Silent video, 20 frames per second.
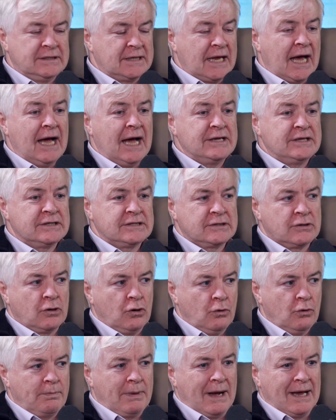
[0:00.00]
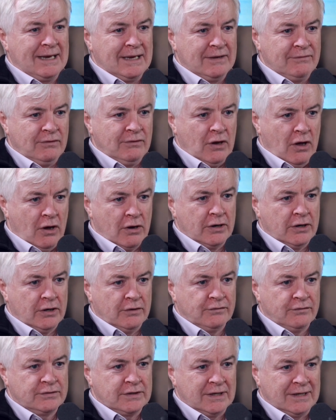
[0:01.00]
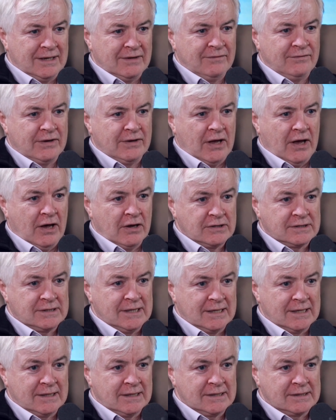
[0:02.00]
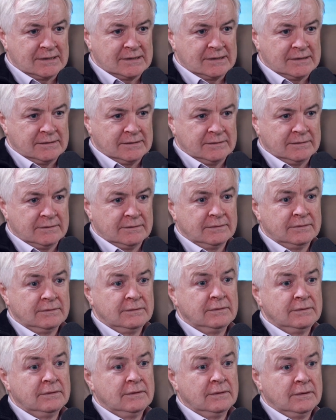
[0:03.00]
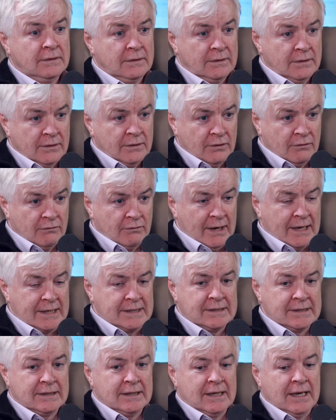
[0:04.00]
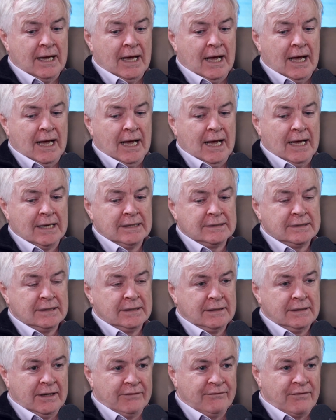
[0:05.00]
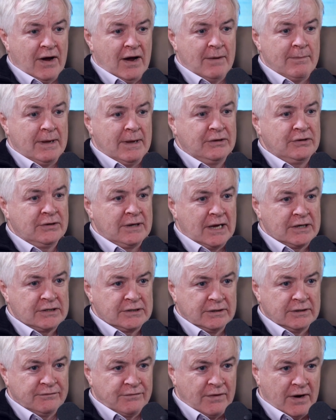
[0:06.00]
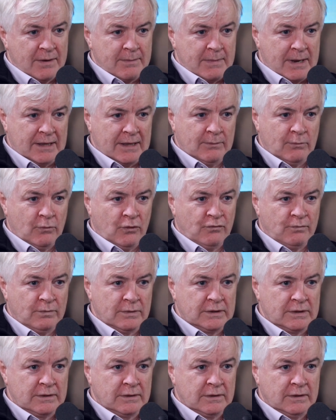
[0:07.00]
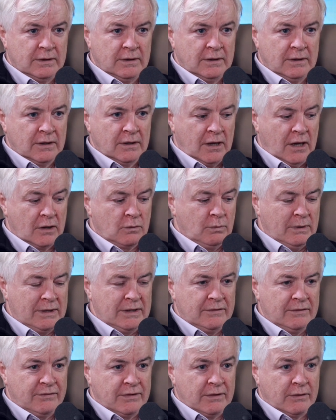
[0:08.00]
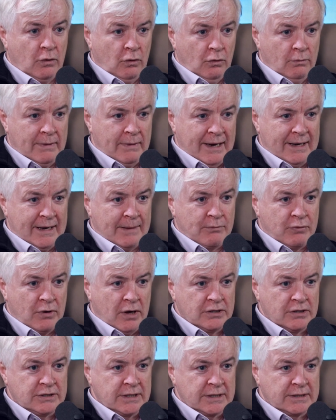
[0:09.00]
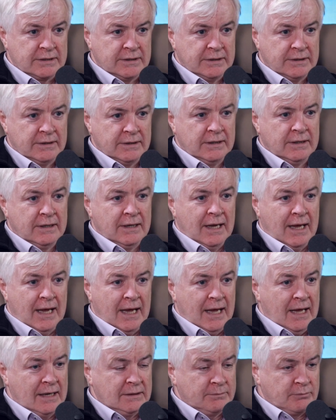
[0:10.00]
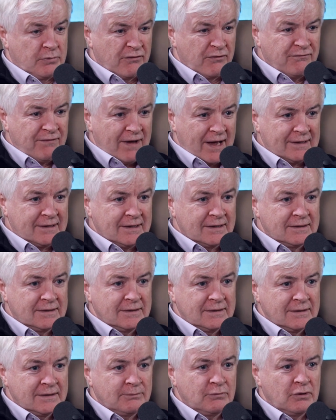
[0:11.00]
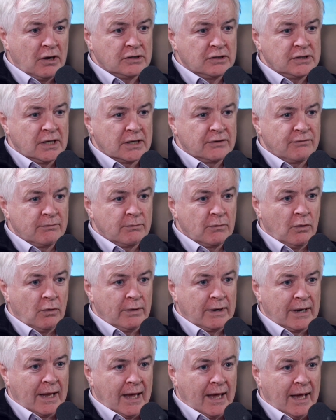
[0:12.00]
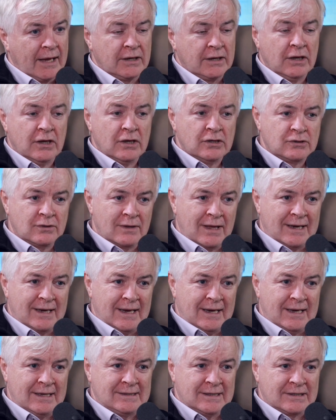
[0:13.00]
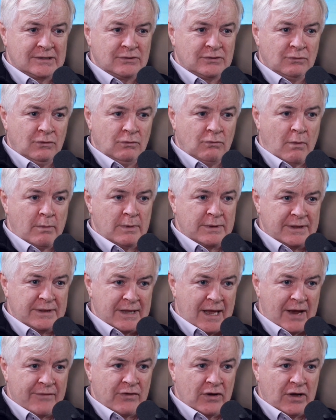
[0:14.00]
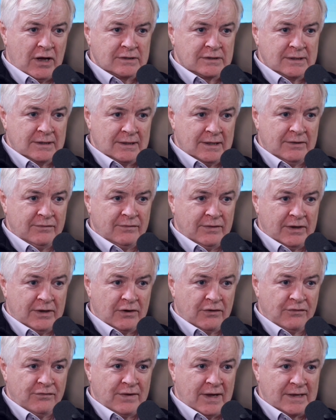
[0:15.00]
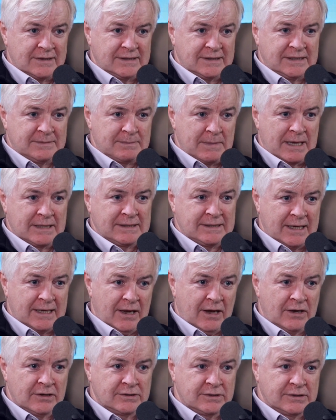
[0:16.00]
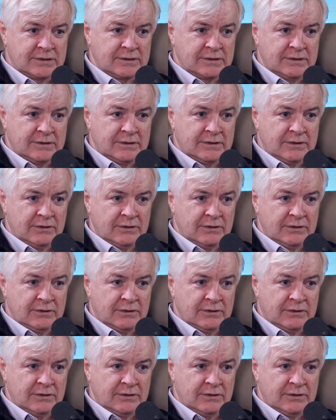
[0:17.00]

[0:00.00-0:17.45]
she said, I just hope I live long enough to live in a house like this. Oh. Right? And the environment, international environmental movement got wind of the gold mining project mm -hmm. and prevented the project from going ahead. So that 86 year old woman never got to live in her fancy smancy house.